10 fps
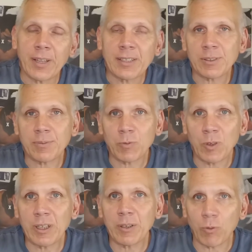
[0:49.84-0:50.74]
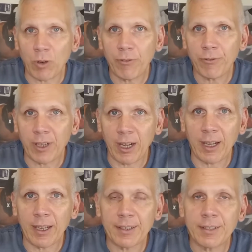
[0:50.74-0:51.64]
It's a really rough
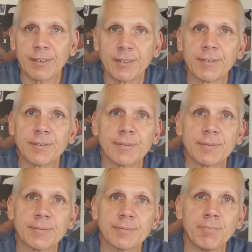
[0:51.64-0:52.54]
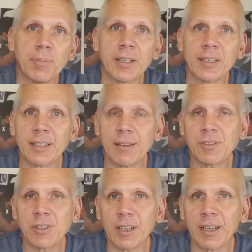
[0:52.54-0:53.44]
guide, but it
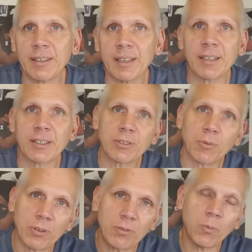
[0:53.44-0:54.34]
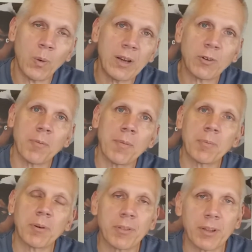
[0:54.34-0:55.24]
gives you an idea and it's a way to
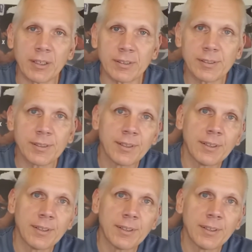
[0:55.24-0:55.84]
remember things.